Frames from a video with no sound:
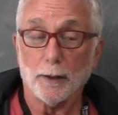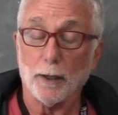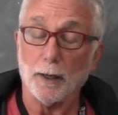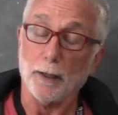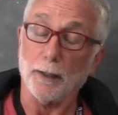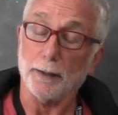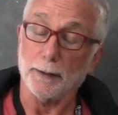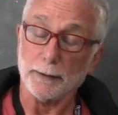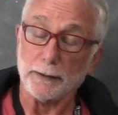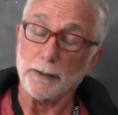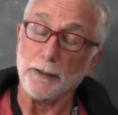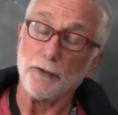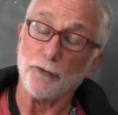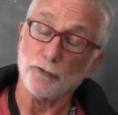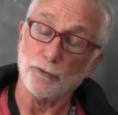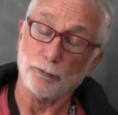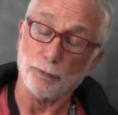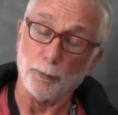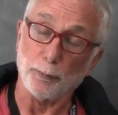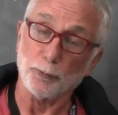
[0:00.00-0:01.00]
at
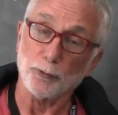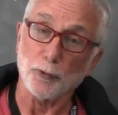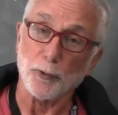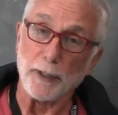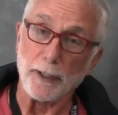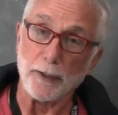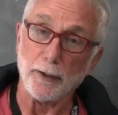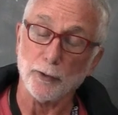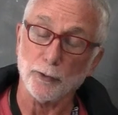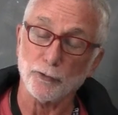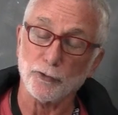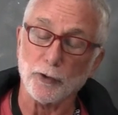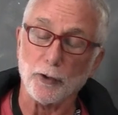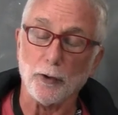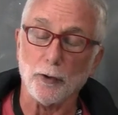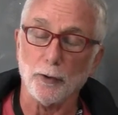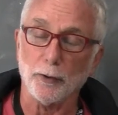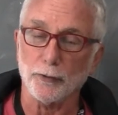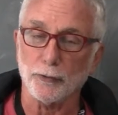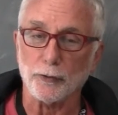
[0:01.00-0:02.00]
least from 20 years
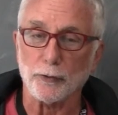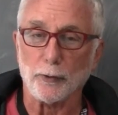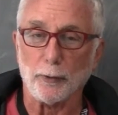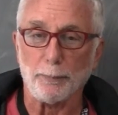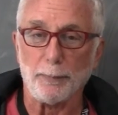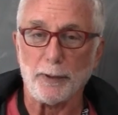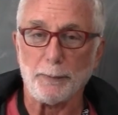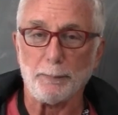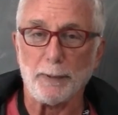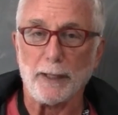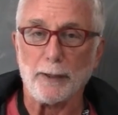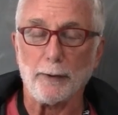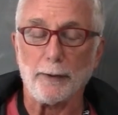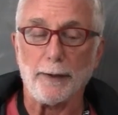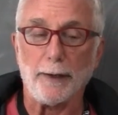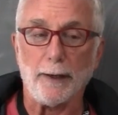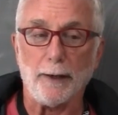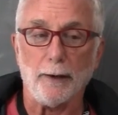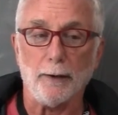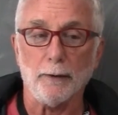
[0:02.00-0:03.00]
ago, because they're a bit
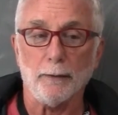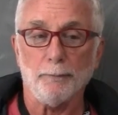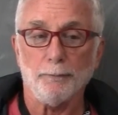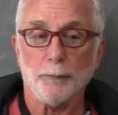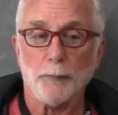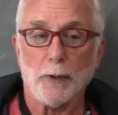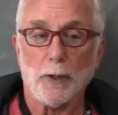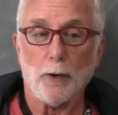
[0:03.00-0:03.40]
better now,